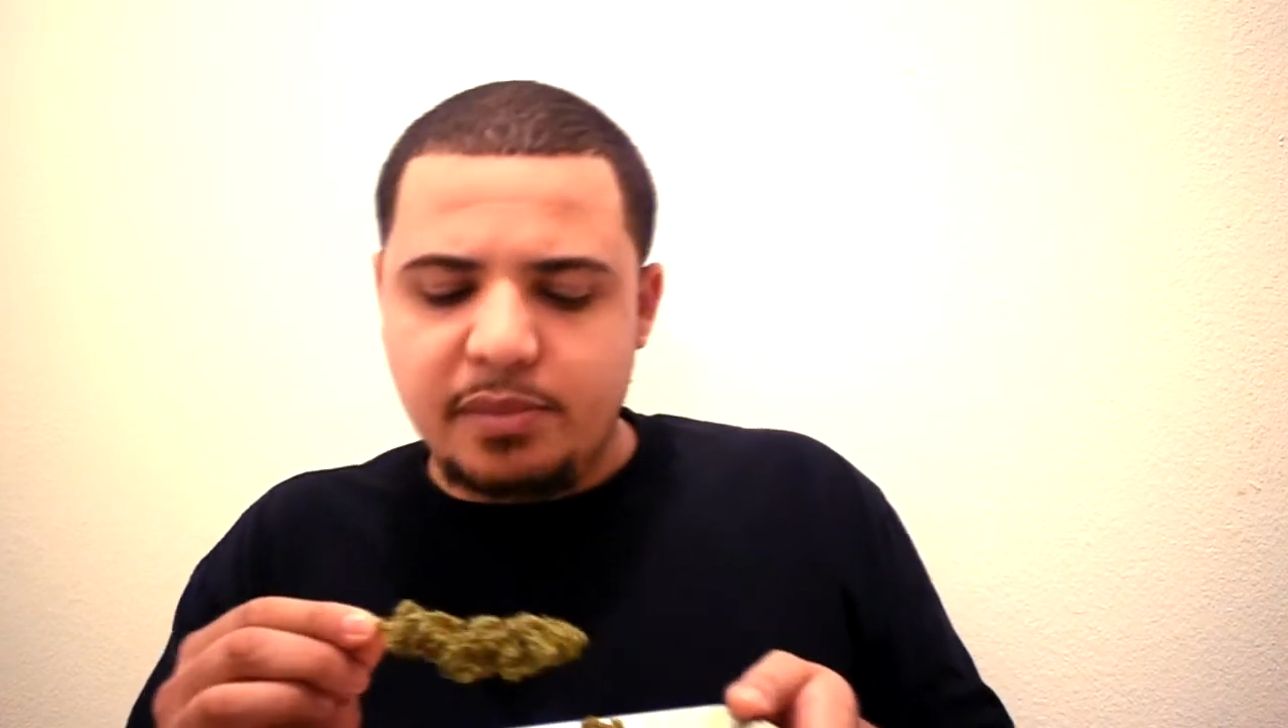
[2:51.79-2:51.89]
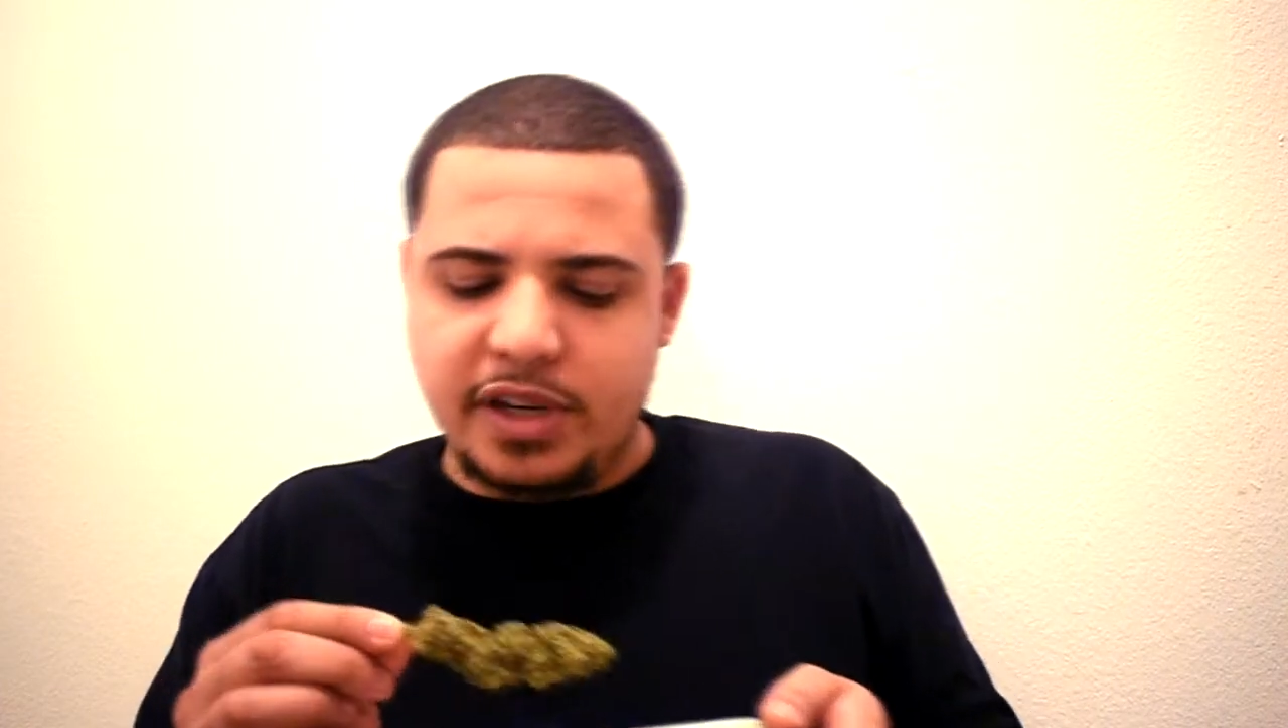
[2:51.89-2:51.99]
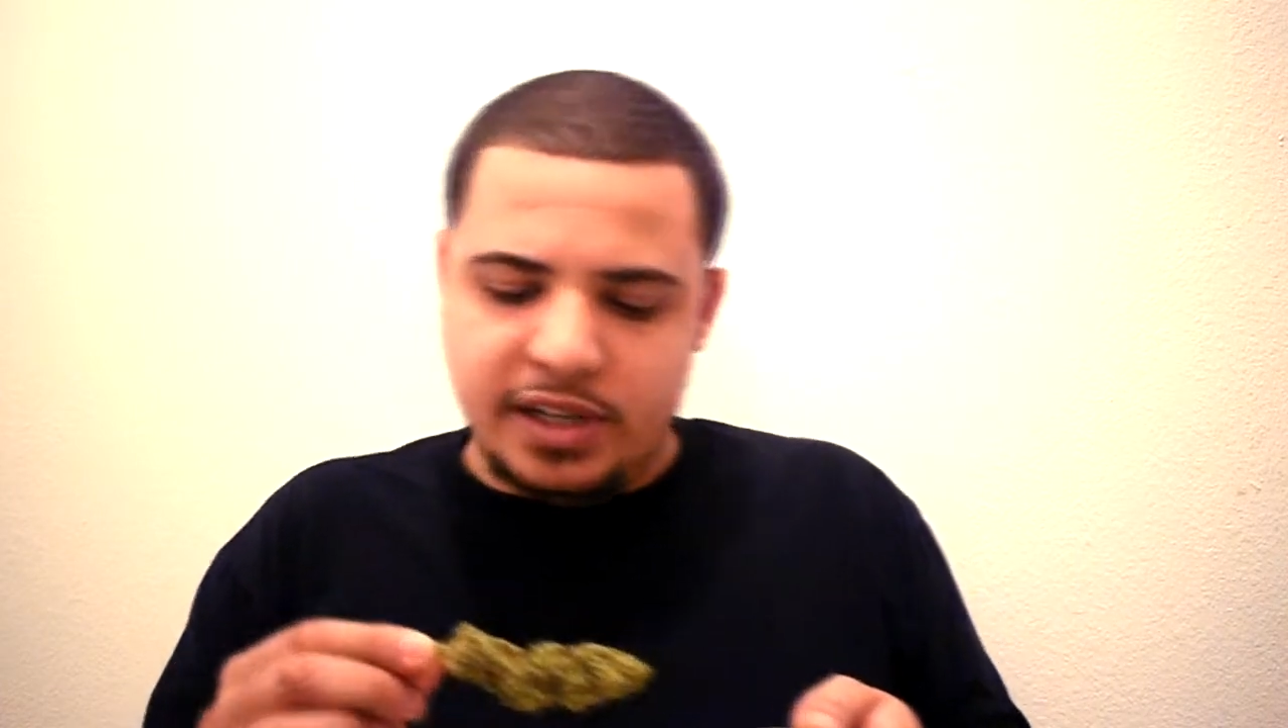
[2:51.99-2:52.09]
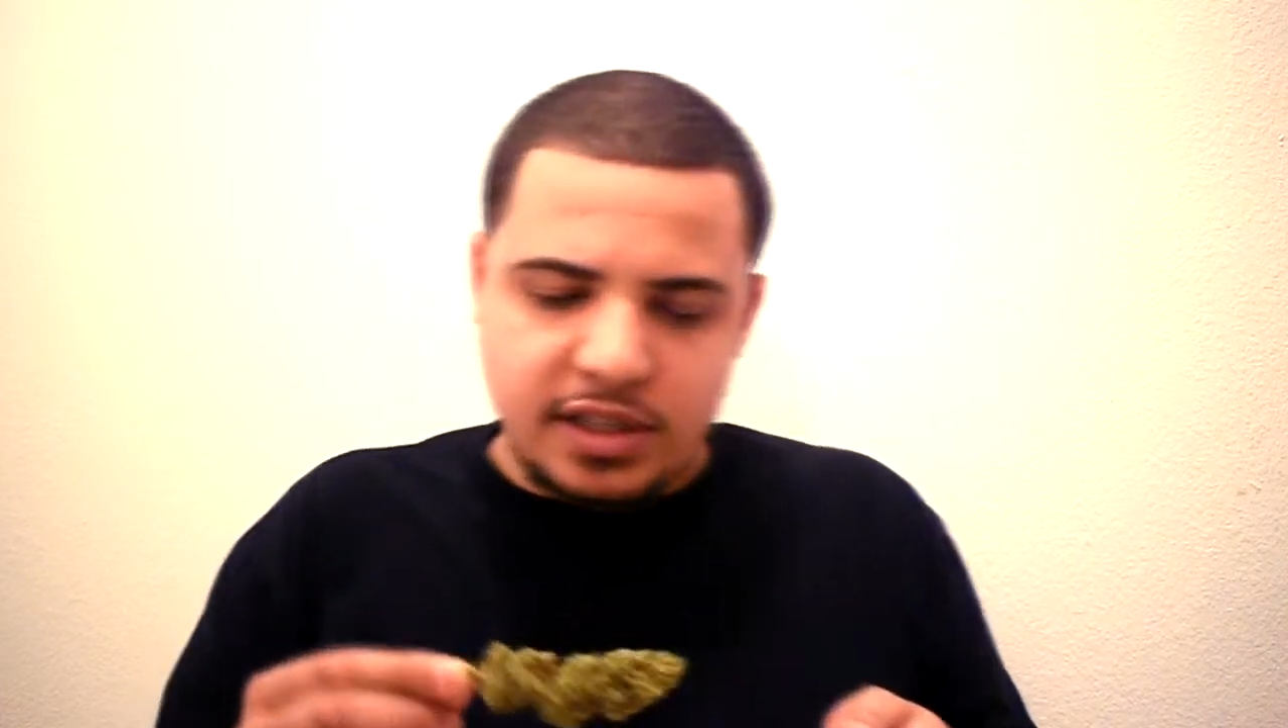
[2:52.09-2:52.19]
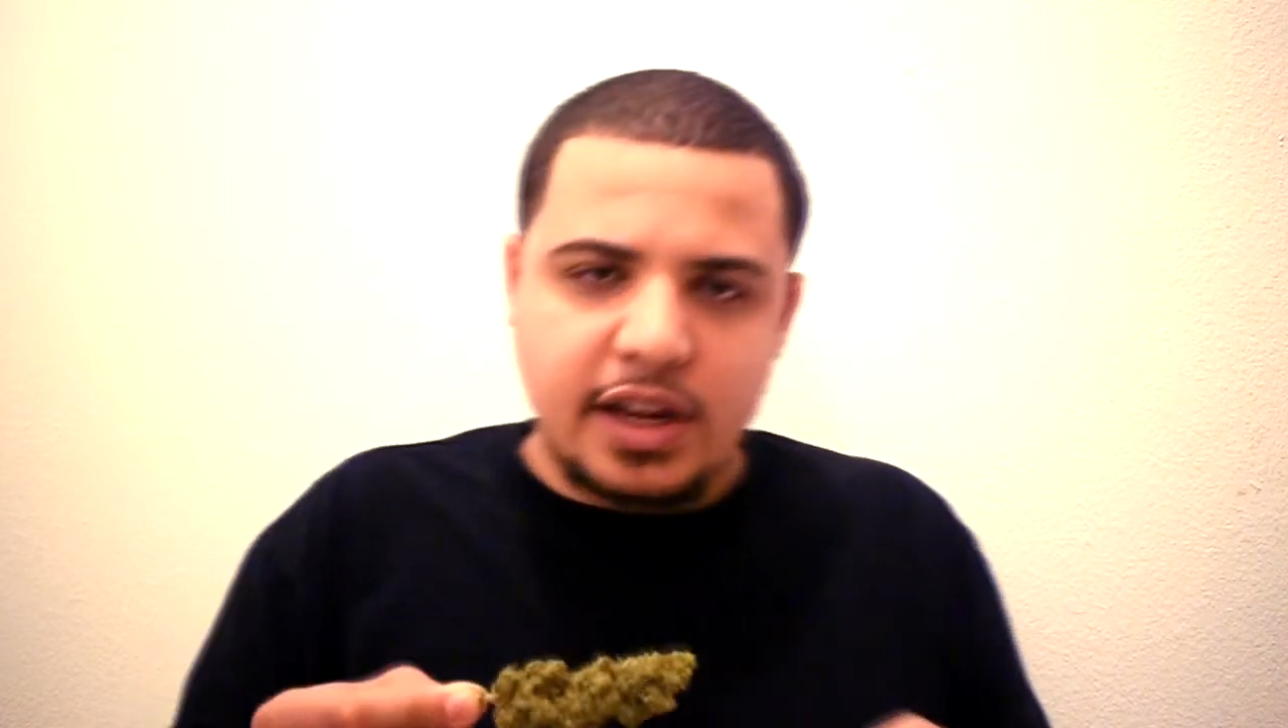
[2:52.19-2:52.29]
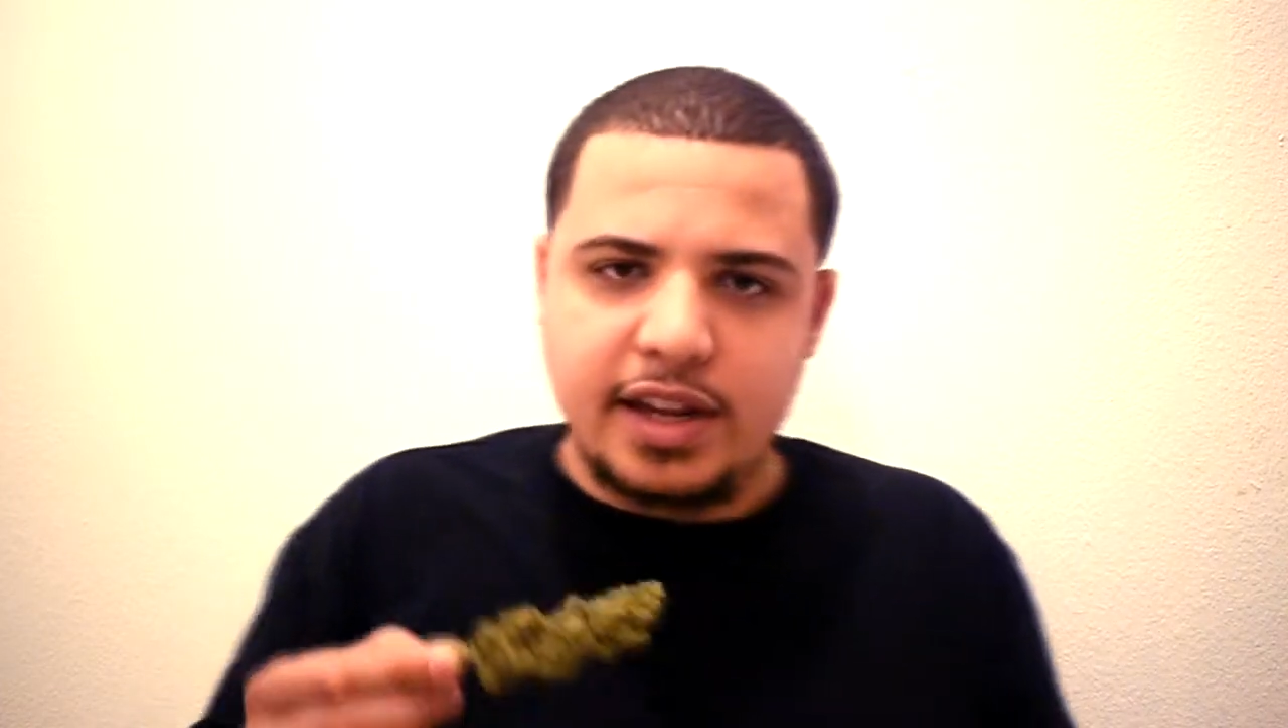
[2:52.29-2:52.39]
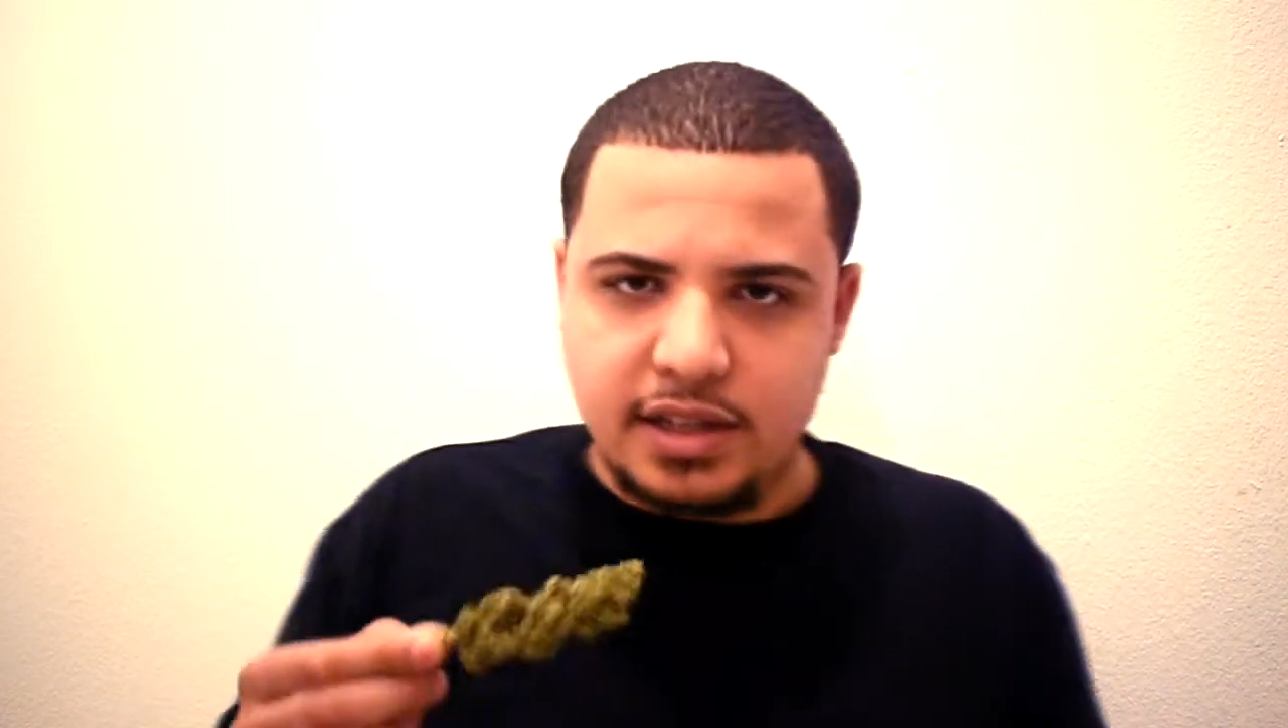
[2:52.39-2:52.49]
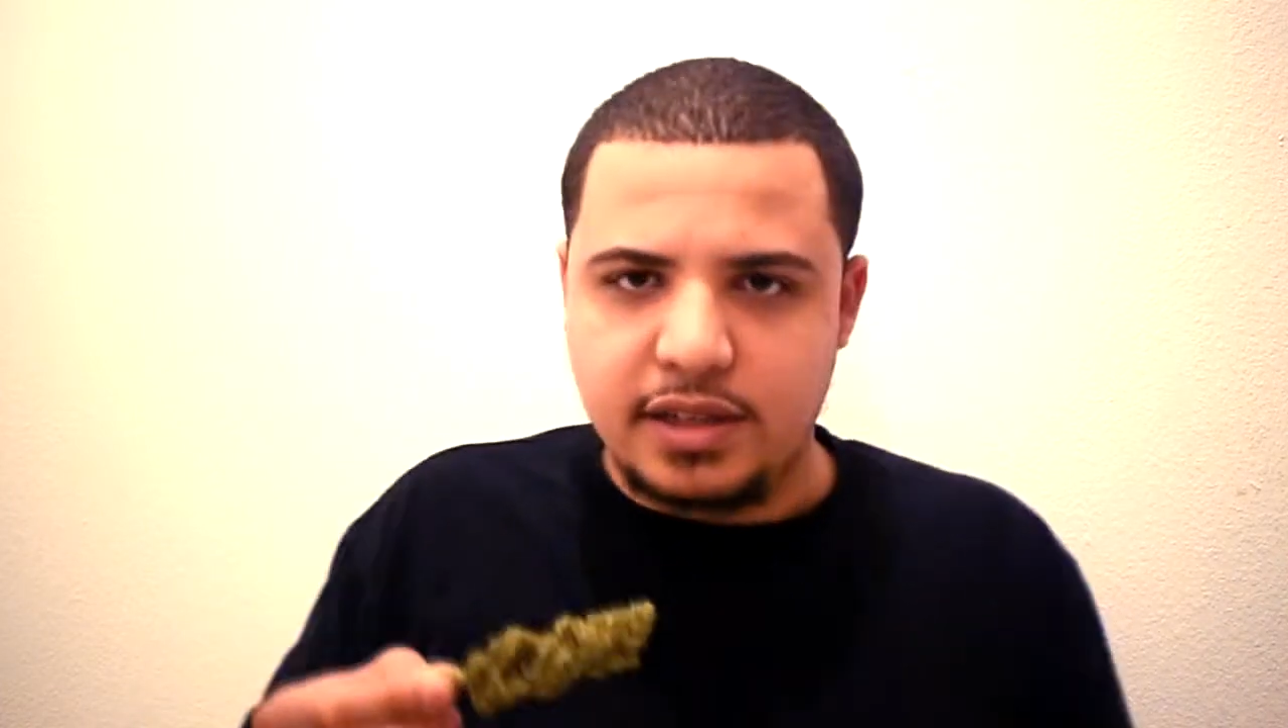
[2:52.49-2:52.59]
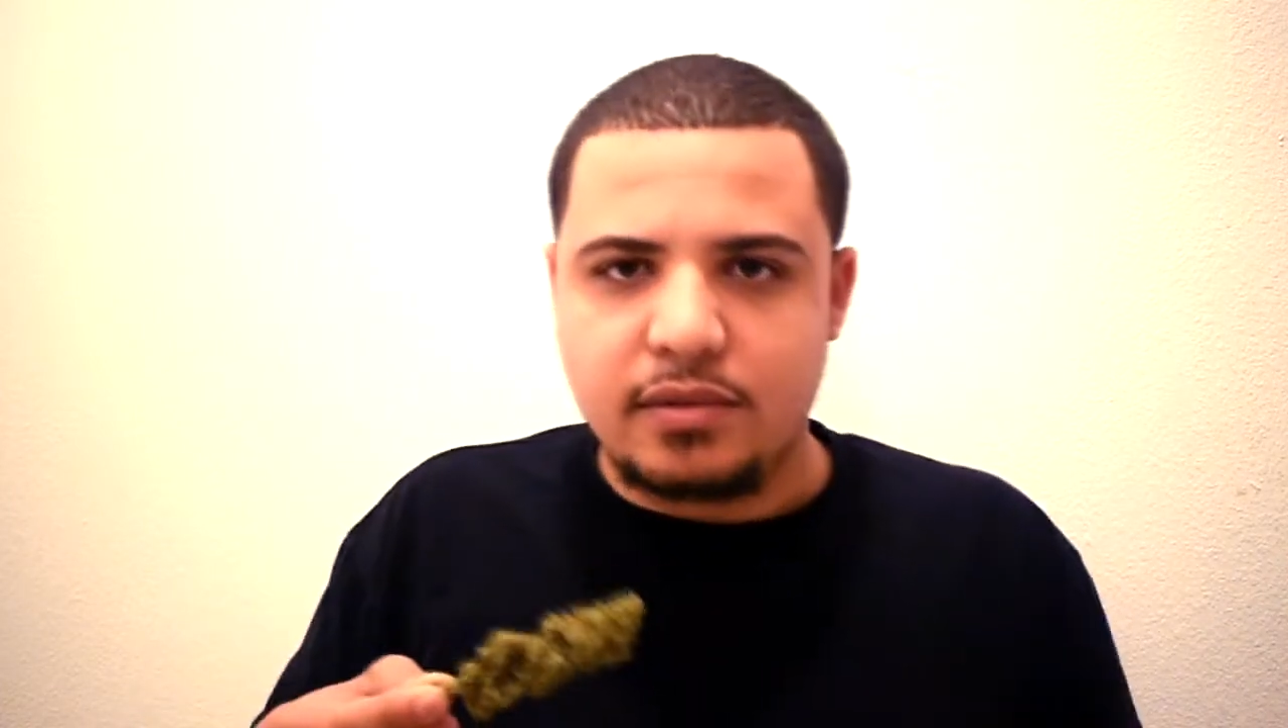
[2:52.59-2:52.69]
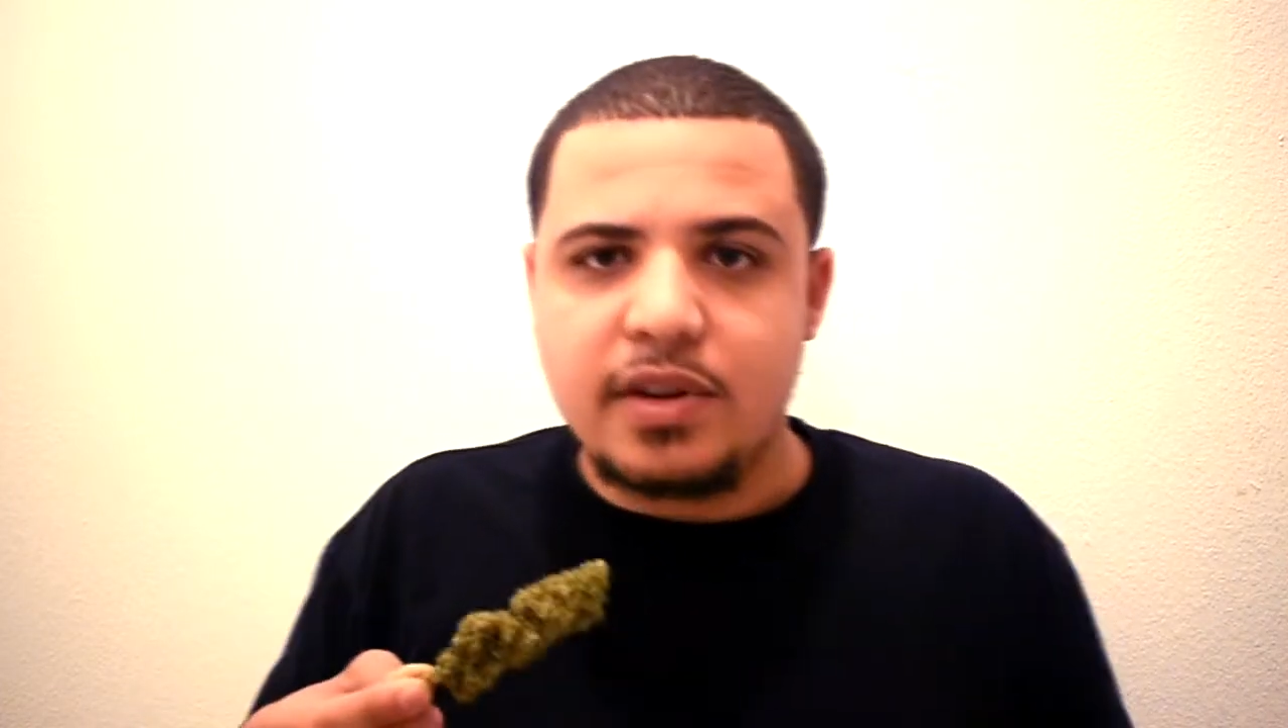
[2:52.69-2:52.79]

but it's it's a